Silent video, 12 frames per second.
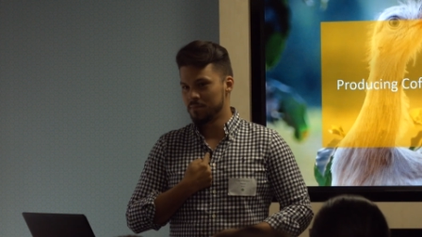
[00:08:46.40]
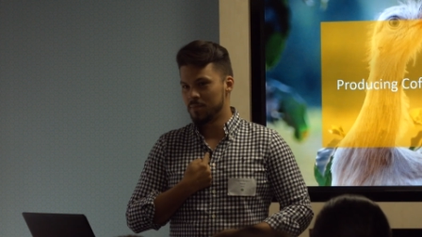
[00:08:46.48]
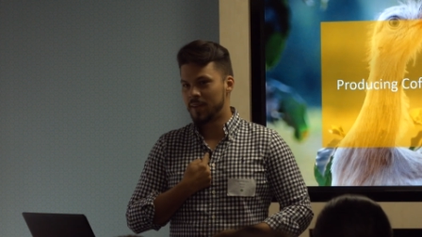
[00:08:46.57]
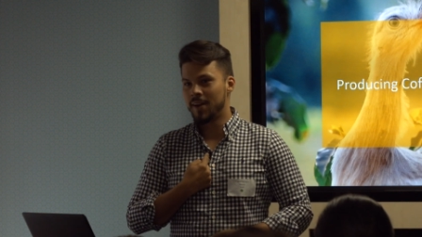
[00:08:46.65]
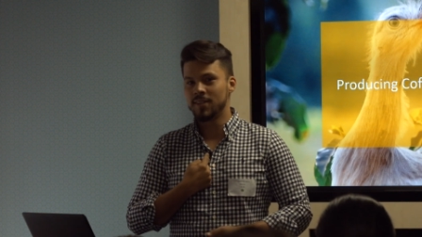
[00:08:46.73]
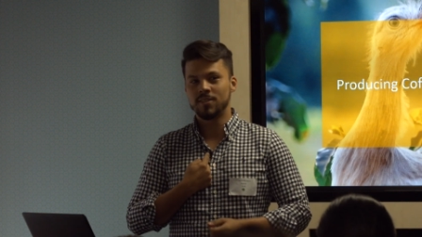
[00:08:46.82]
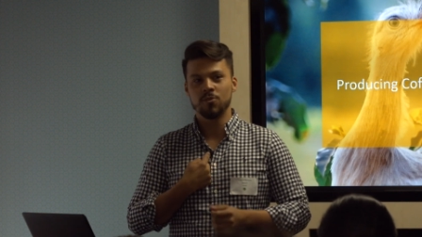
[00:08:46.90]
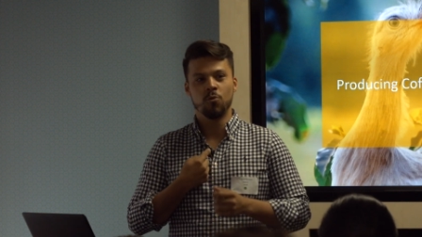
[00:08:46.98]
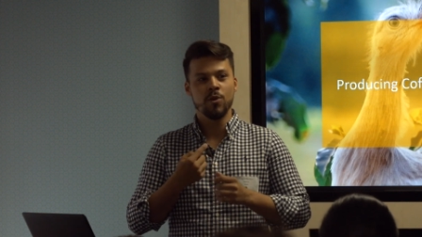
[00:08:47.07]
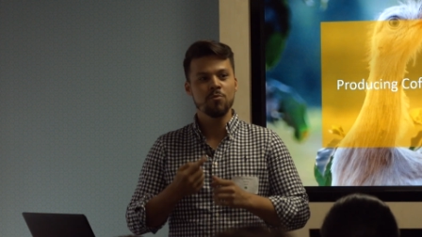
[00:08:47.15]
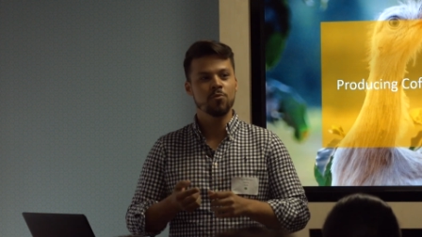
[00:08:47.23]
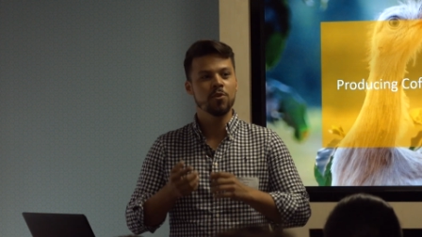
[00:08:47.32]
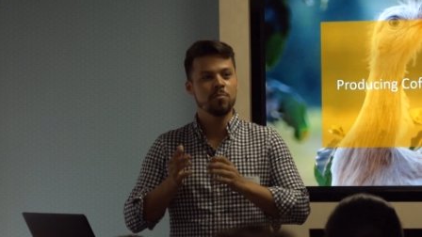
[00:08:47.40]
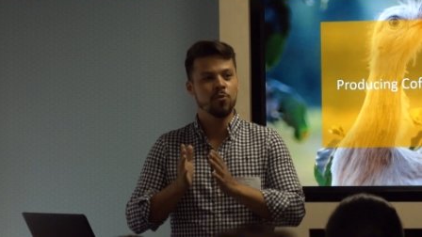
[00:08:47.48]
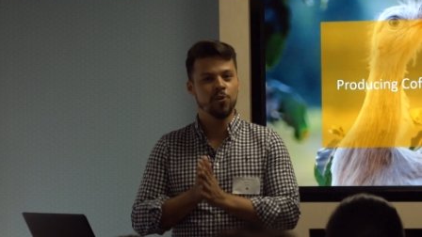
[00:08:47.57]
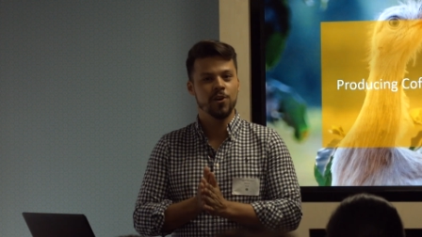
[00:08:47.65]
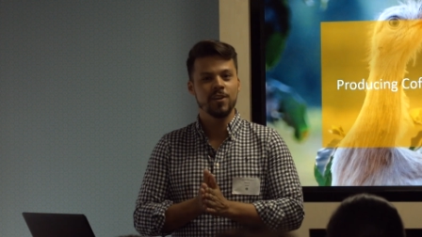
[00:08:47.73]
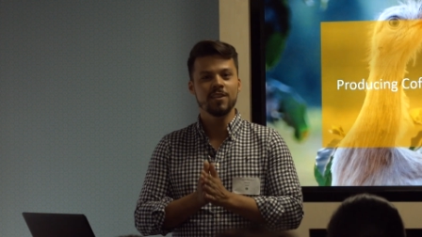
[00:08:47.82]
because we were
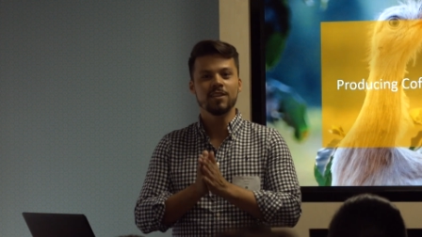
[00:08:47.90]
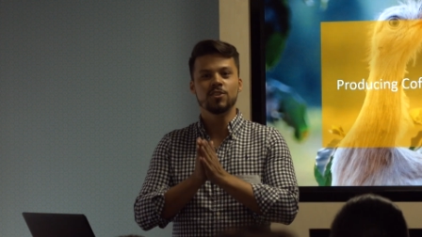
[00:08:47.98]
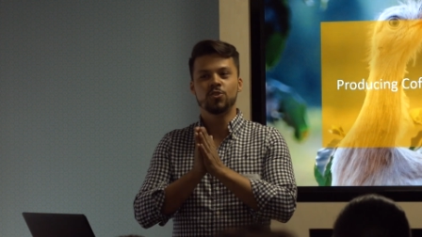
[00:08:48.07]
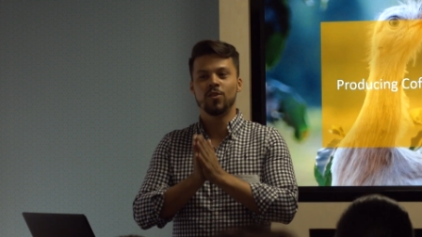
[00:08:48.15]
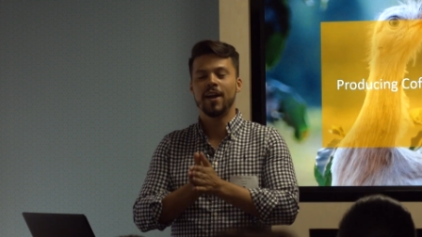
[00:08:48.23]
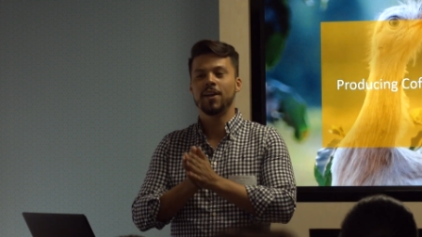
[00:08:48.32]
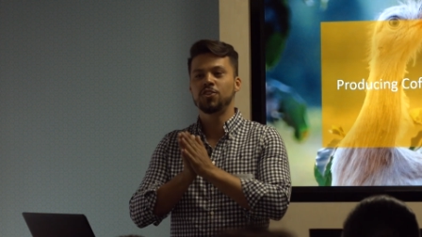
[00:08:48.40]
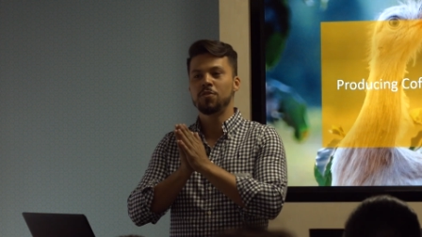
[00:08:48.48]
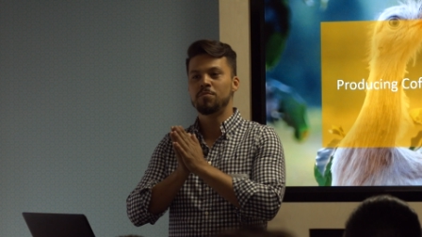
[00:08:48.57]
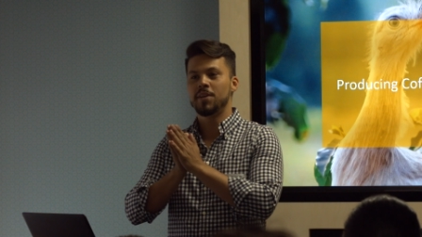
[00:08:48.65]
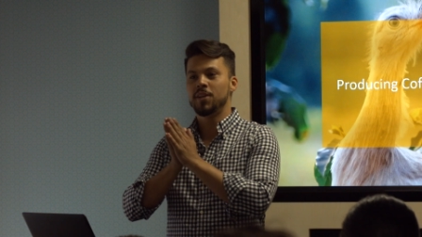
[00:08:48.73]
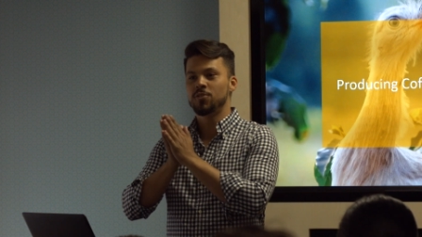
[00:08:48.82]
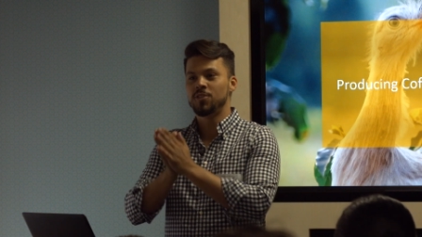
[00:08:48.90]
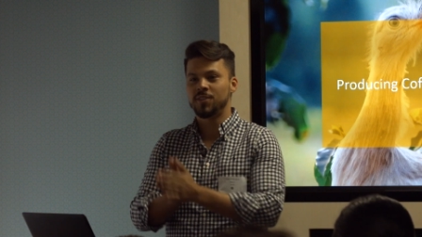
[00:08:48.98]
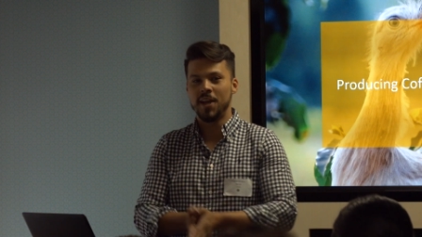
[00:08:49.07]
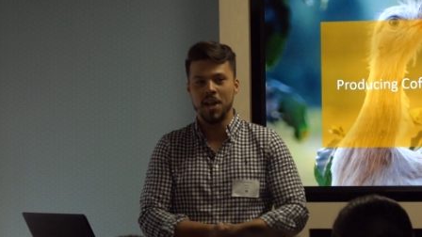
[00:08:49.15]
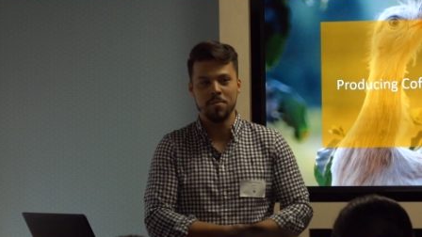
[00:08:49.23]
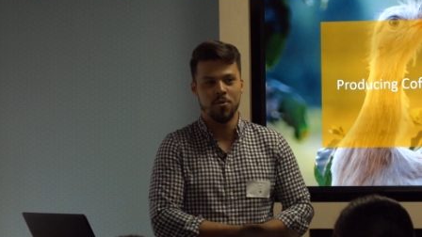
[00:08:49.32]
born trying to be
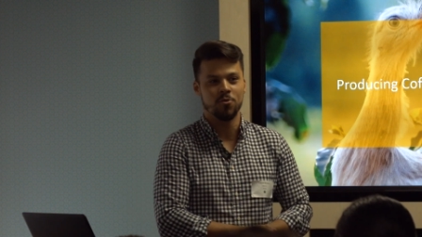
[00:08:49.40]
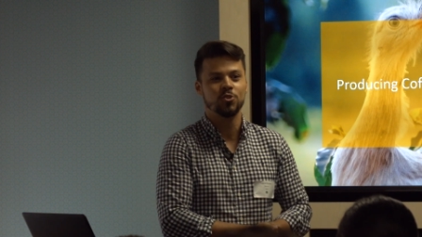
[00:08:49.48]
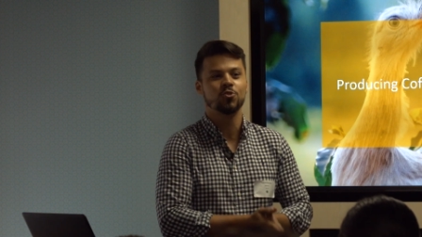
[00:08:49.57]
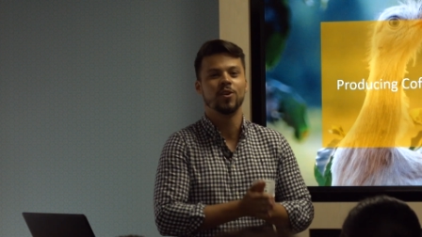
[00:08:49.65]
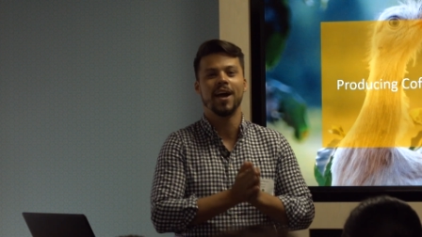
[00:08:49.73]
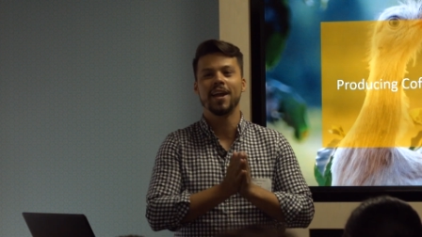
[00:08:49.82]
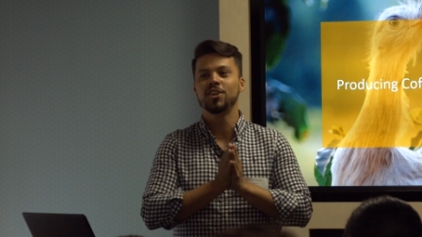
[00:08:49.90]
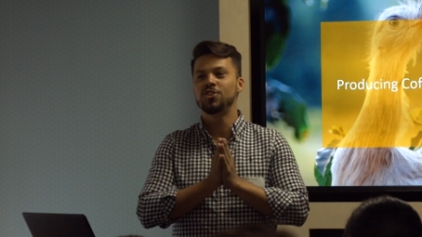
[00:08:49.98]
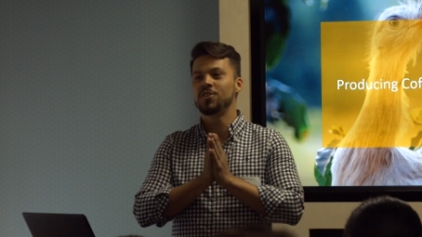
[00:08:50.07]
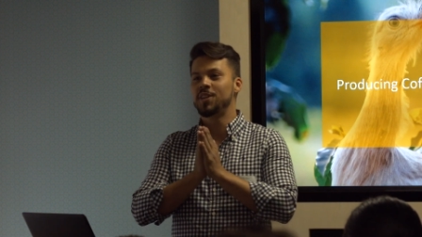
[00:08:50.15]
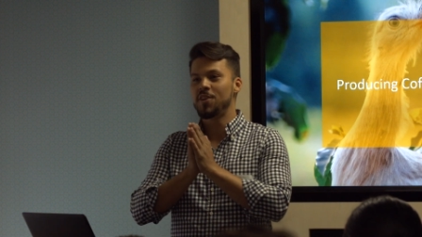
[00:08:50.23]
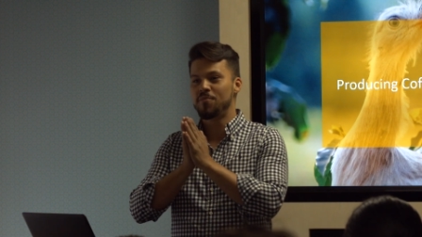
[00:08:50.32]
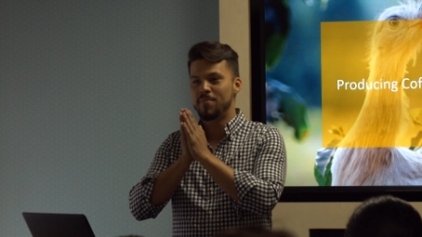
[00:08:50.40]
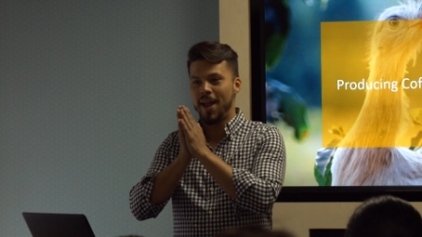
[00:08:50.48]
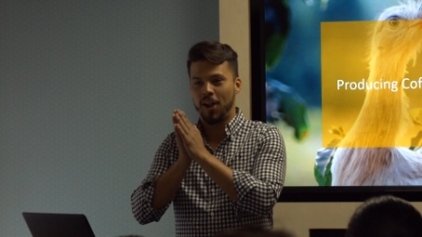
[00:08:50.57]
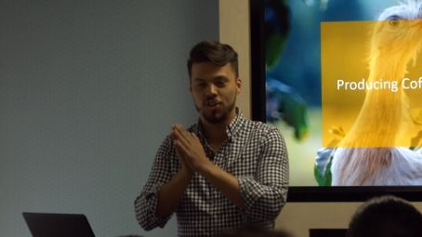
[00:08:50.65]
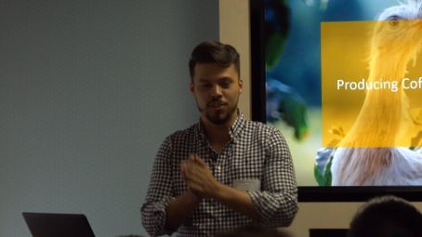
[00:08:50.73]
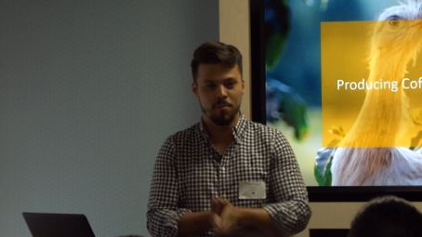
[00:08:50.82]
sustainable, trying to give
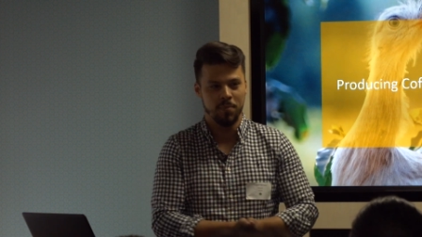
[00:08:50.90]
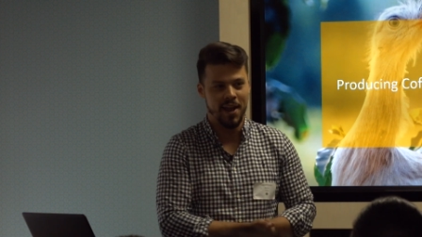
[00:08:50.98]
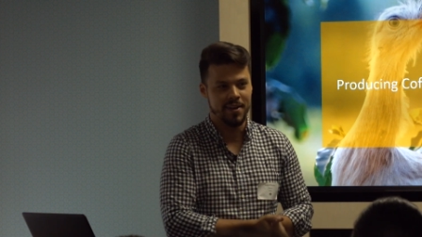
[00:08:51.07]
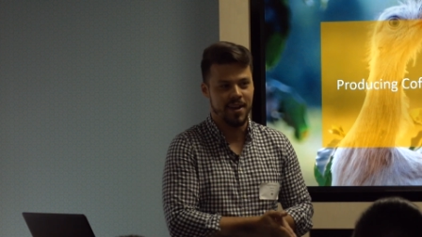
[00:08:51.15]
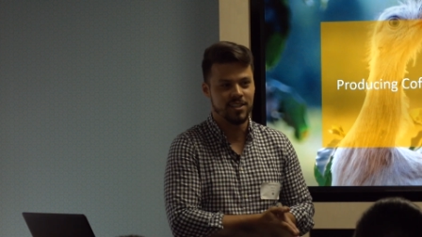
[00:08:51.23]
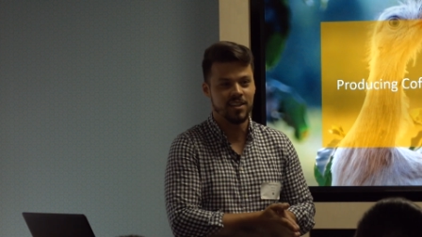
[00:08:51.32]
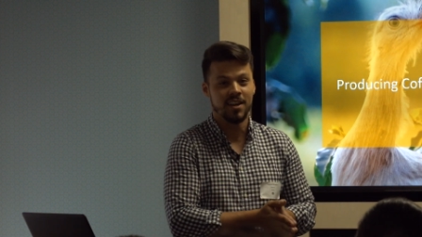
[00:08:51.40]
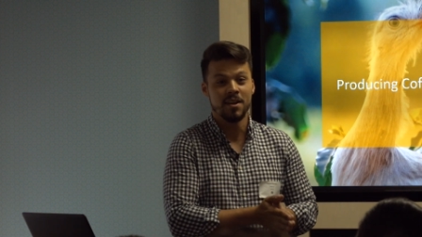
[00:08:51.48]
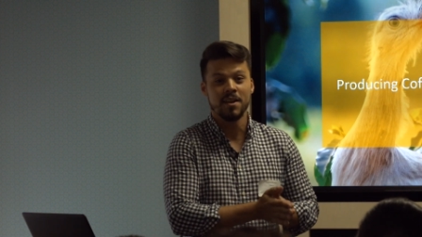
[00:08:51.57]
back to the planet.